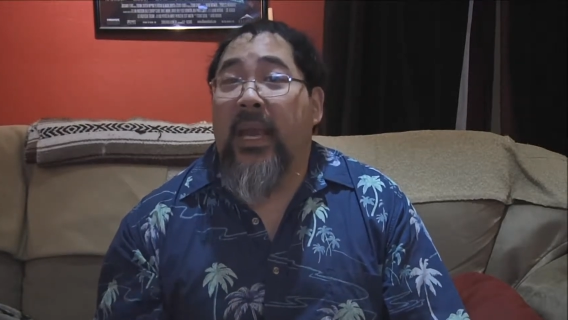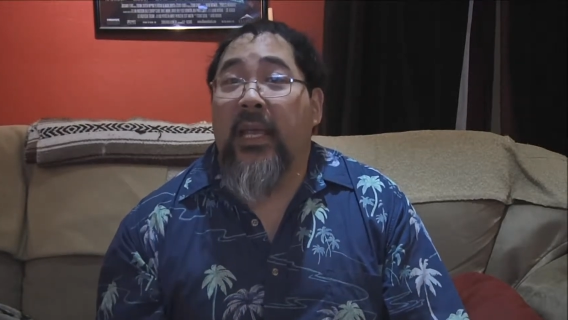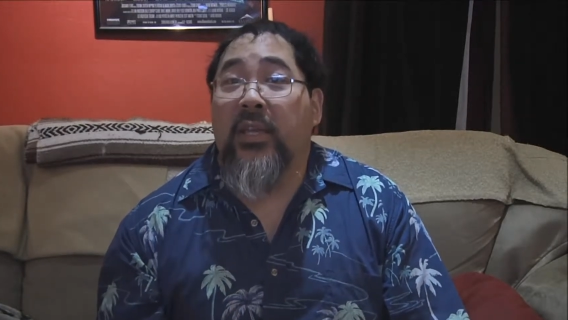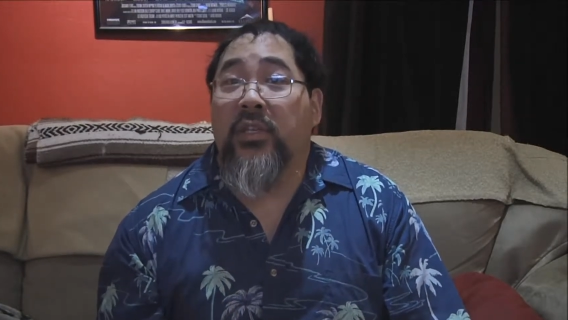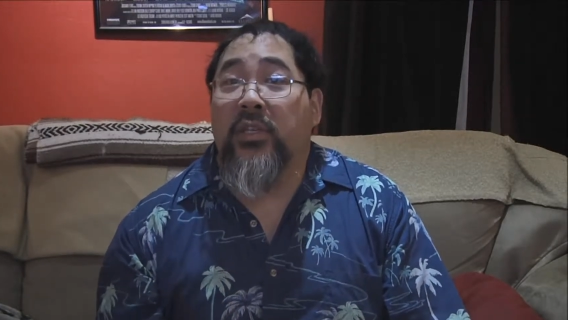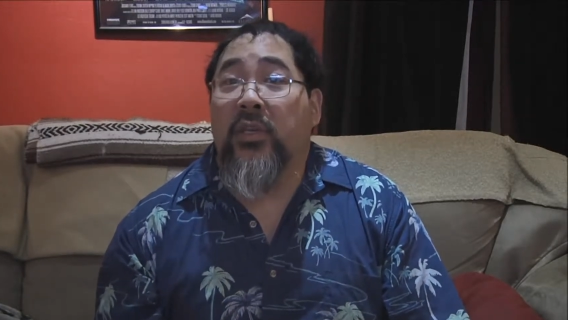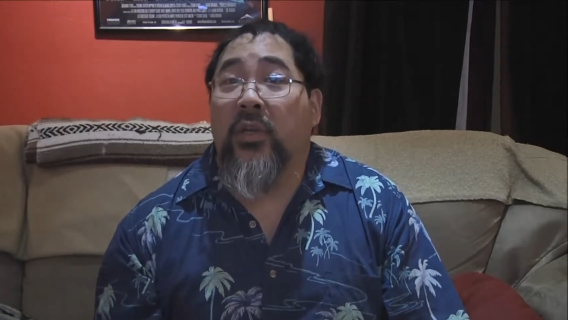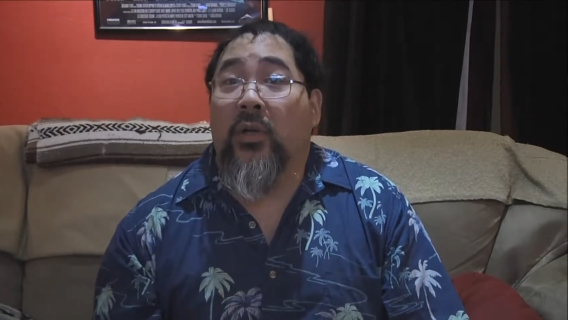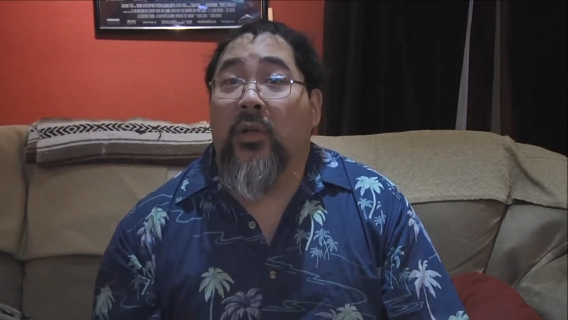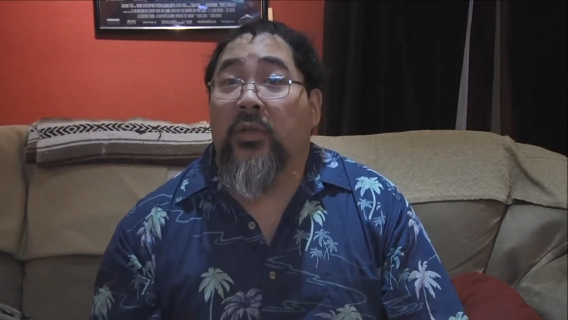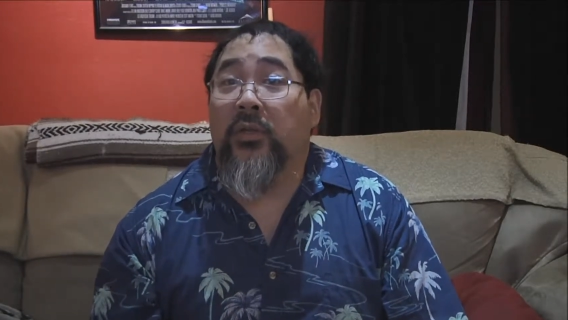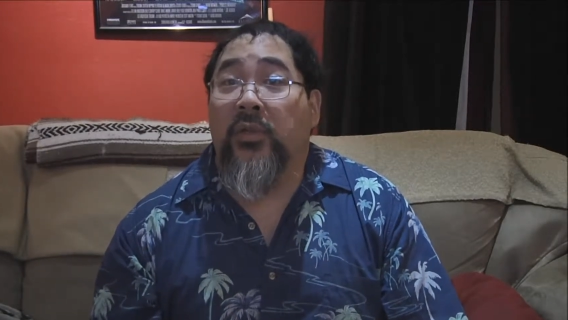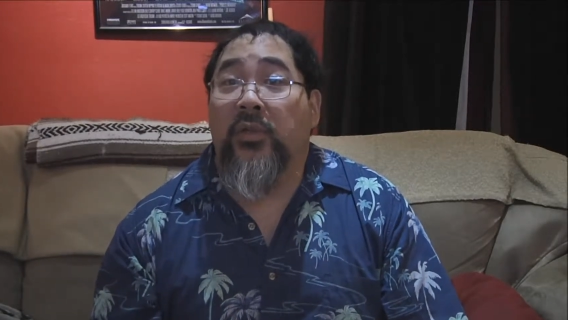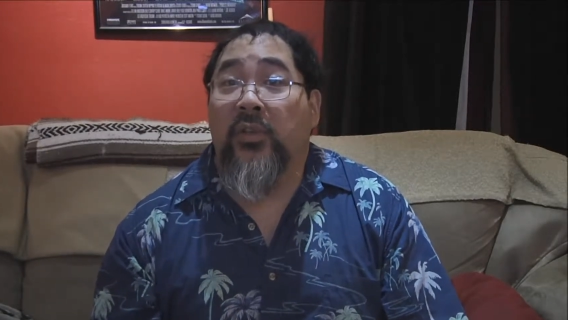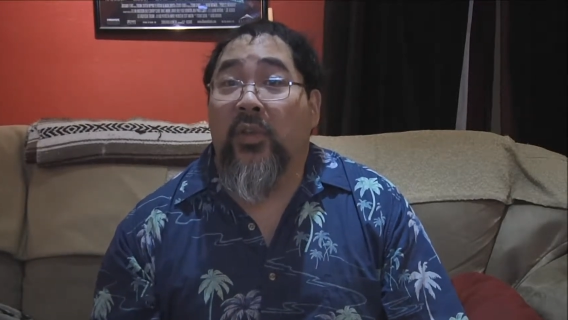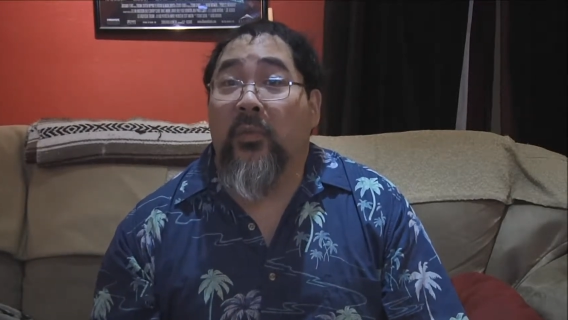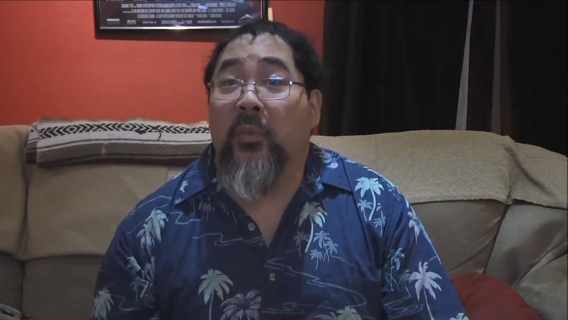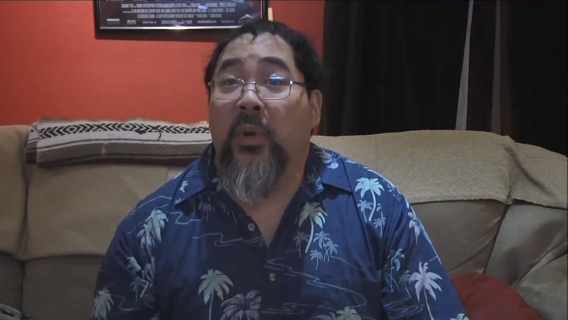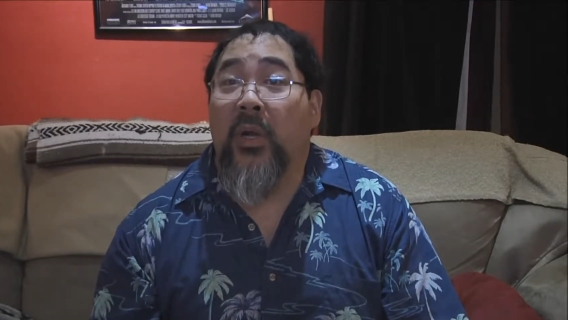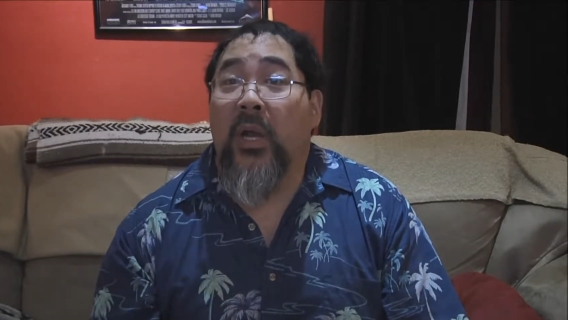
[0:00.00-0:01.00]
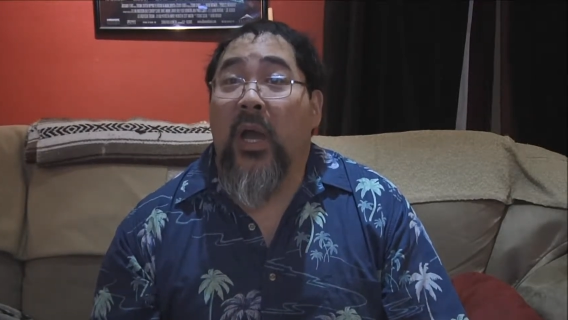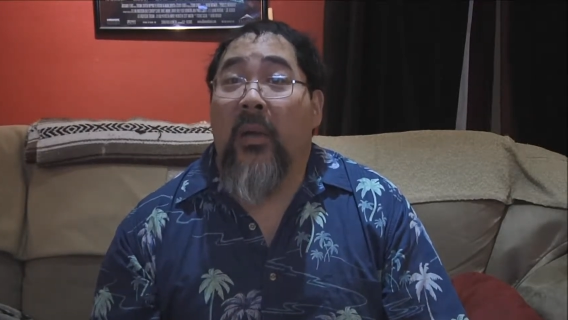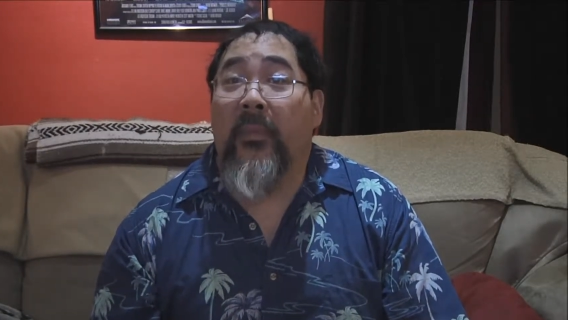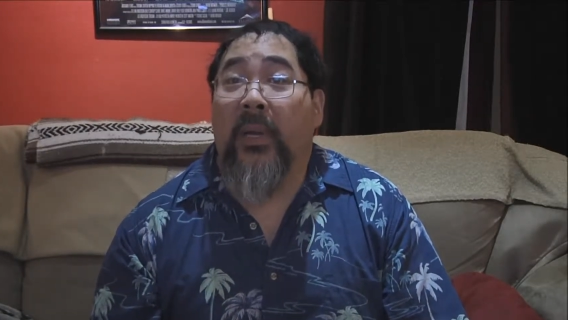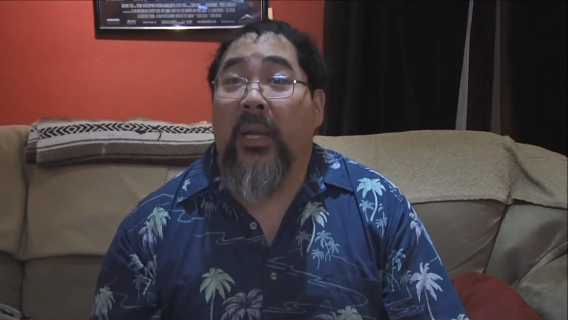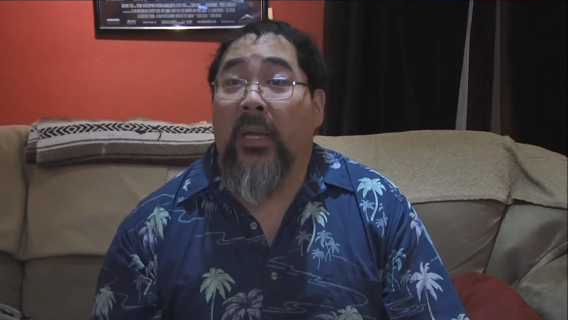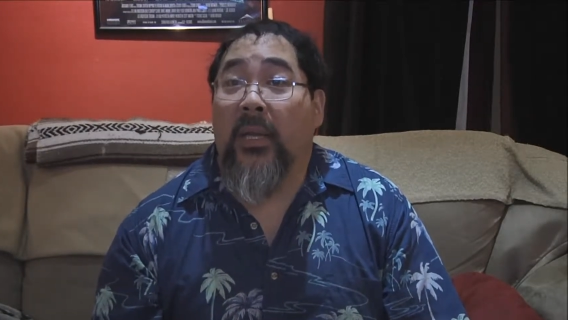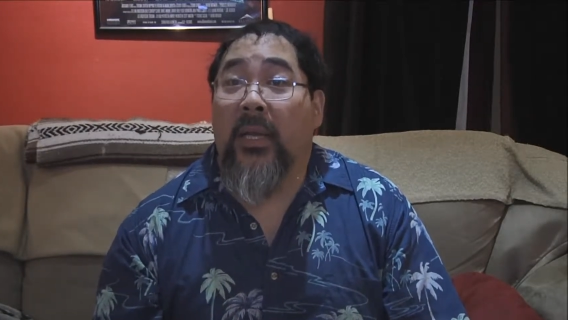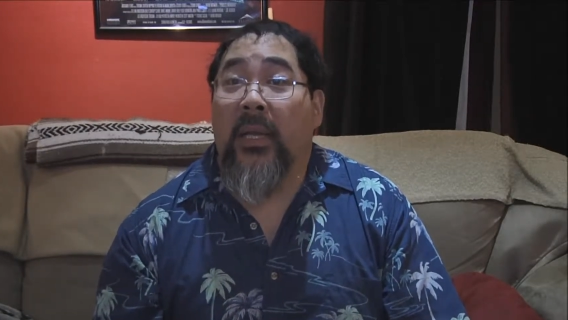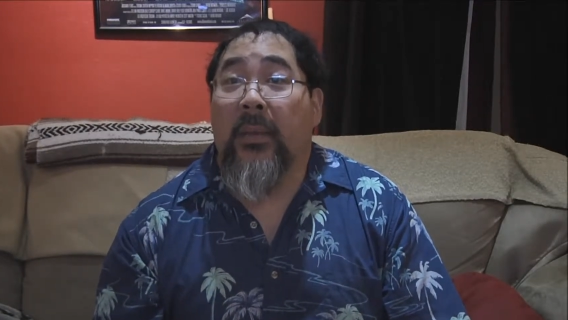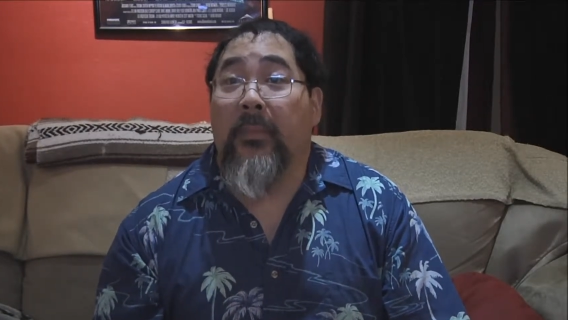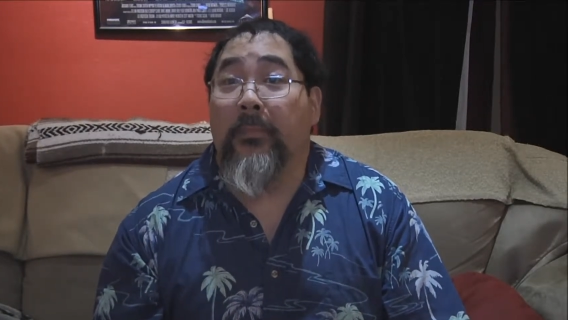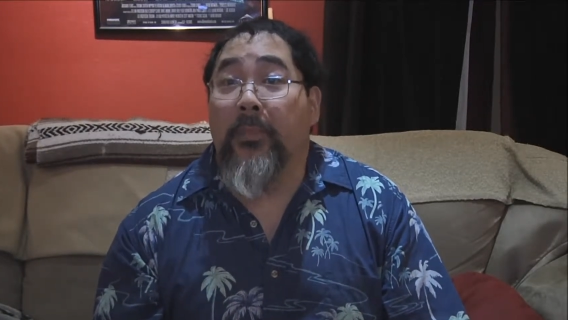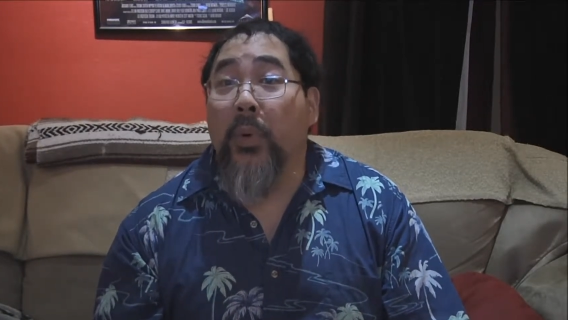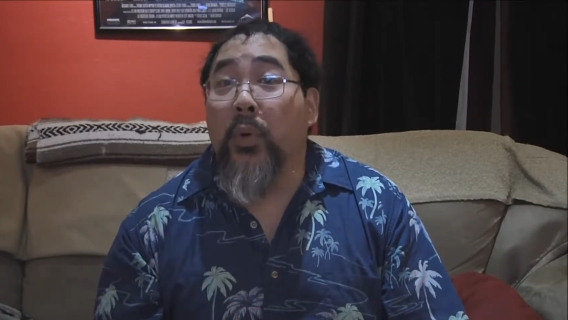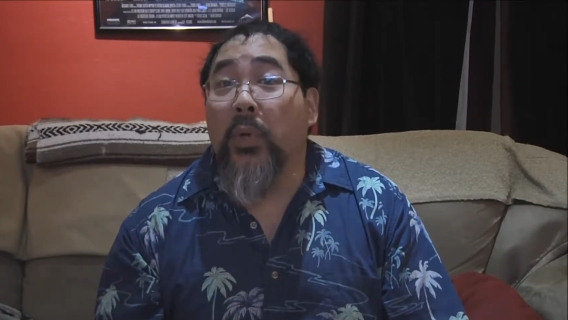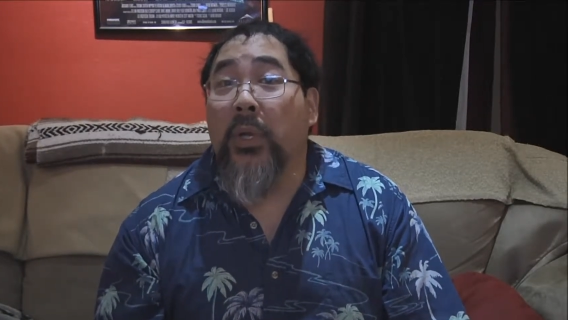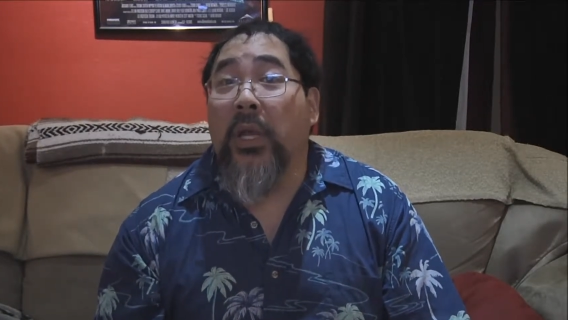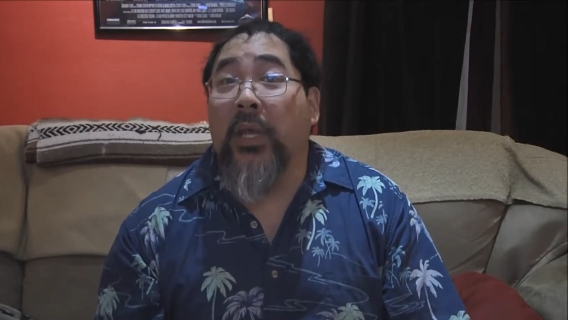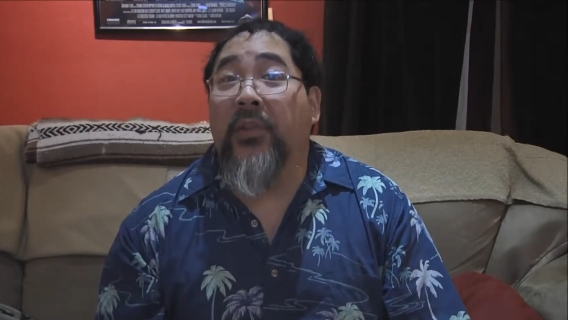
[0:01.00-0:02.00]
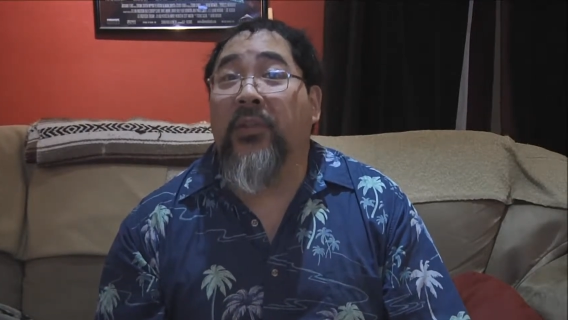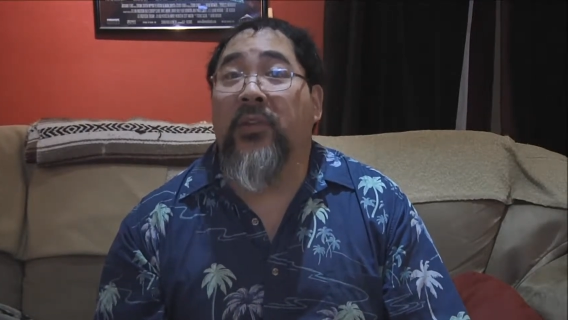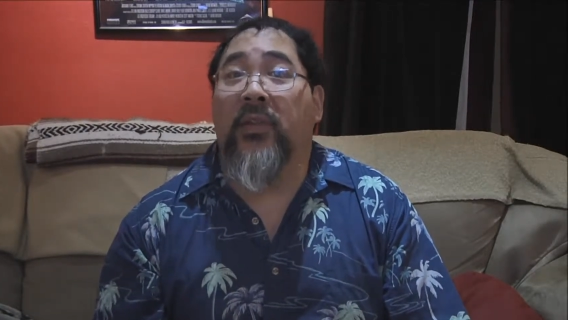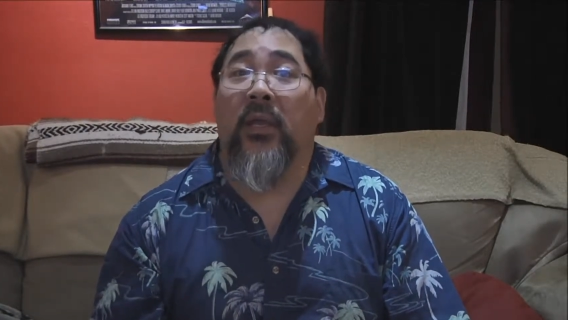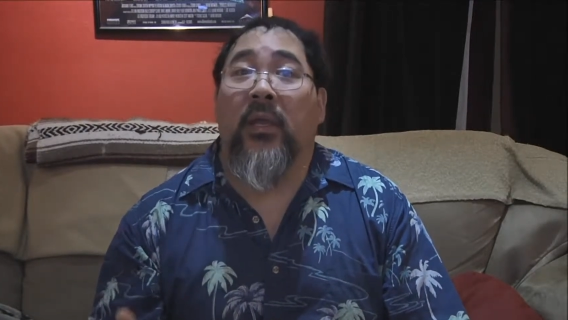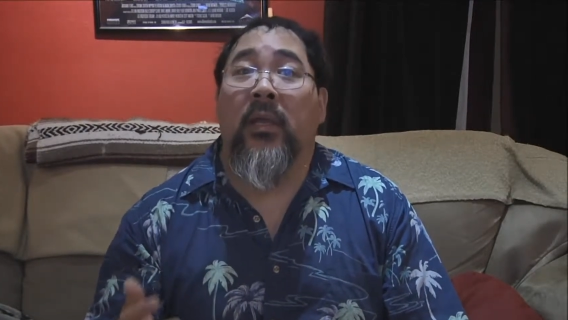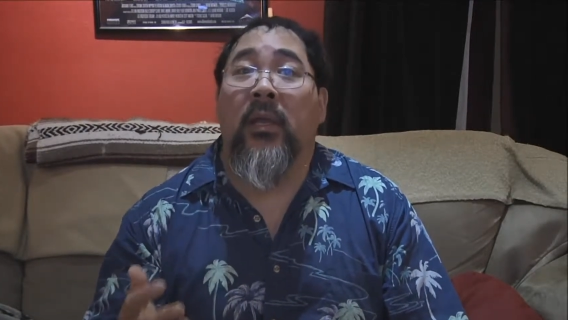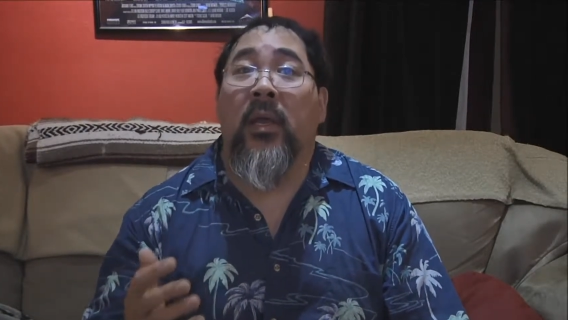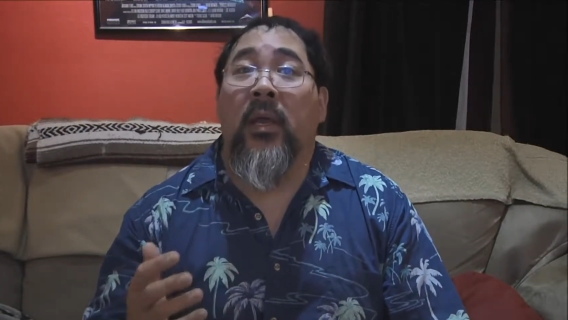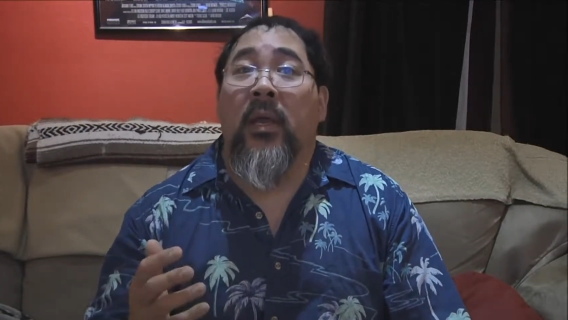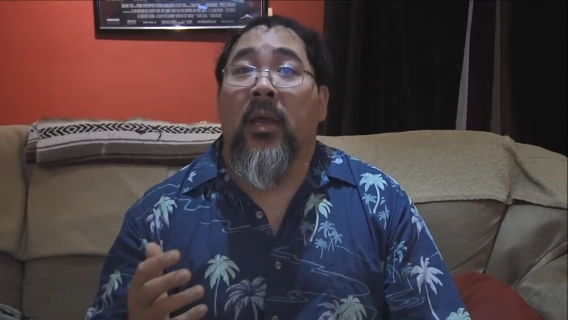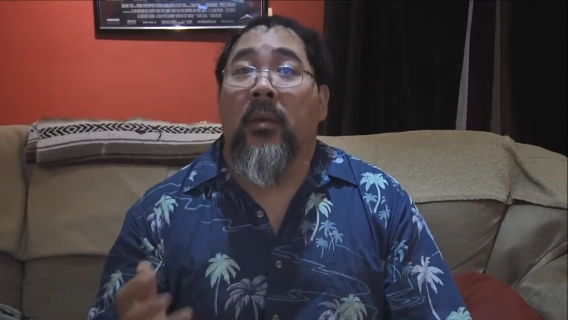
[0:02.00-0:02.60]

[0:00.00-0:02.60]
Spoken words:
Asian cultures are predominantly Buddhist, and